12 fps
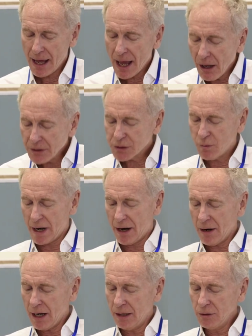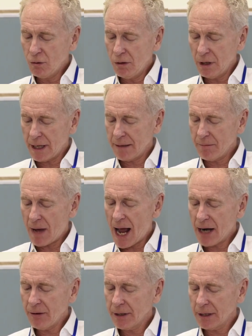Elsewhere,
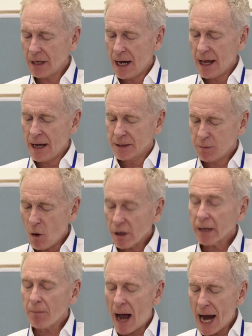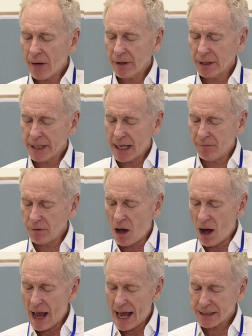Ellul spoke admiringly of
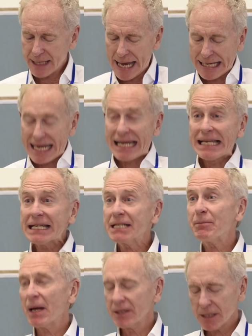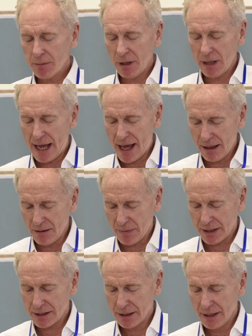law as an indispensable
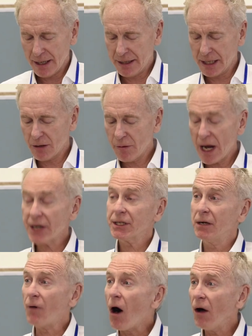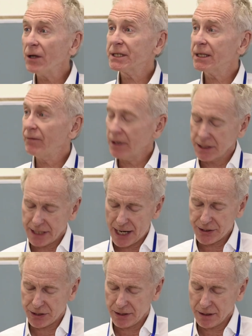element in the creation of all
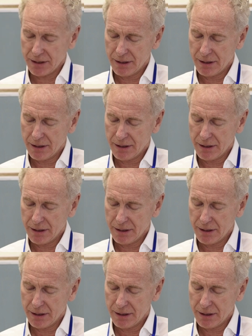civilization.